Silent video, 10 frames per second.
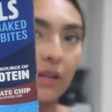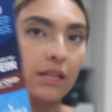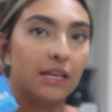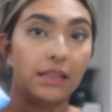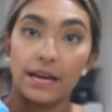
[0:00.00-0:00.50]

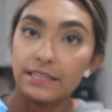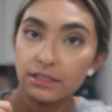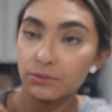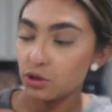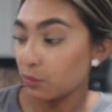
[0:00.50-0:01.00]
and they liked
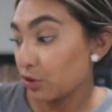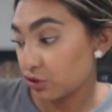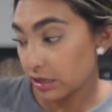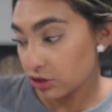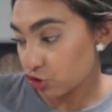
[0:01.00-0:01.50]
them. So I want
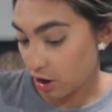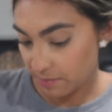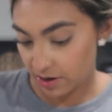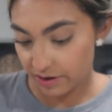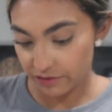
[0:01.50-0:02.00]
to try the
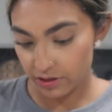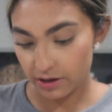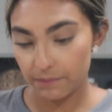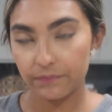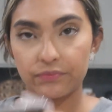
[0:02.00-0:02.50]
strawberry for
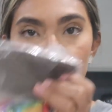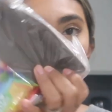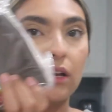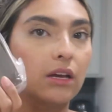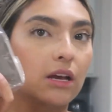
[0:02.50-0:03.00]
them.
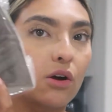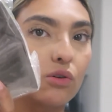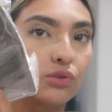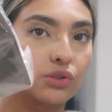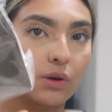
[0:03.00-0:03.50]

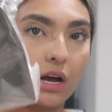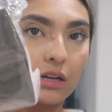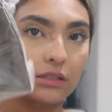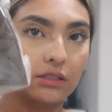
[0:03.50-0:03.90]
Also got